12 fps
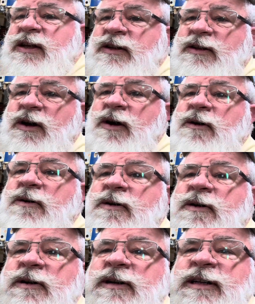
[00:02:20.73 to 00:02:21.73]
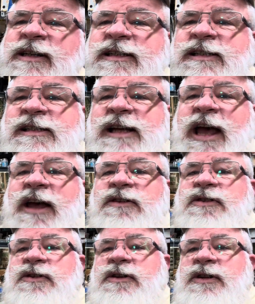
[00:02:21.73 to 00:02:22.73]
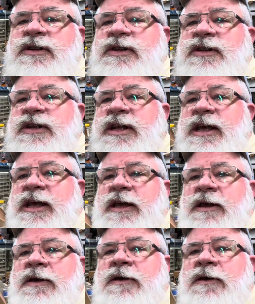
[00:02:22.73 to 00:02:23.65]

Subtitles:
So, as you can see,